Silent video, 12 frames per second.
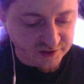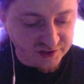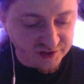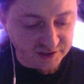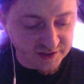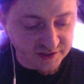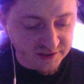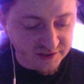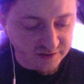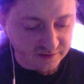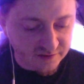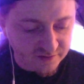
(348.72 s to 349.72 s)
did
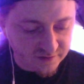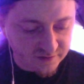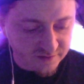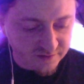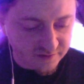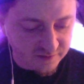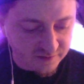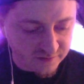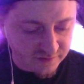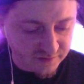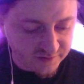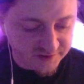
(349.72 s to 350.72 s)

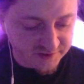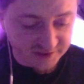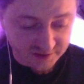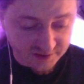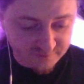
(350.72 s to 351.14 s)
see,